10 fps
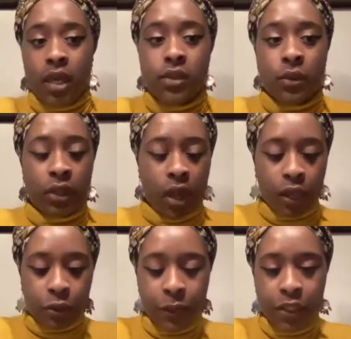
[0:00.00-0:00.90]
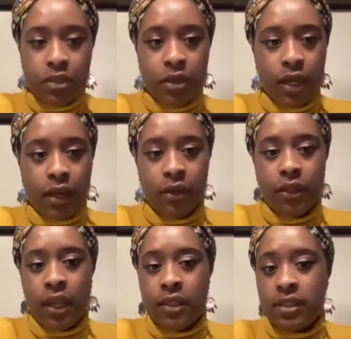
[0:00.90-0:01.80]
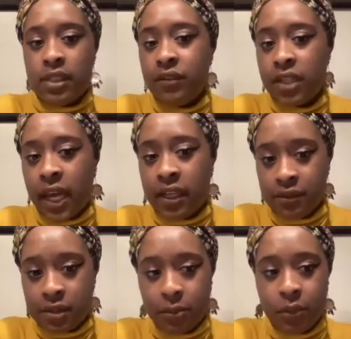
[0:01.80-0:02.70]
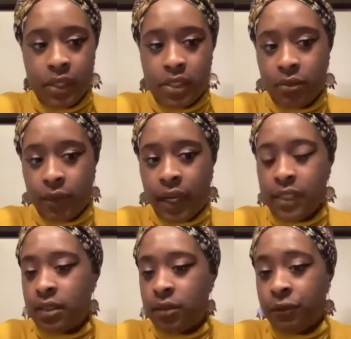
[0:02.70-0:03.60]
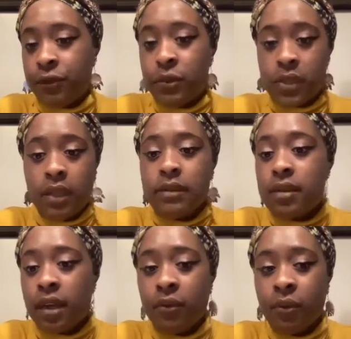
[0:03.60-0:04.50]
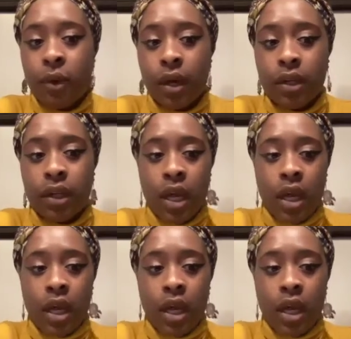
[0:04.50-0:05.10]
So the Occupational Health and Safety Act gives employees the right to refuse unsafe work.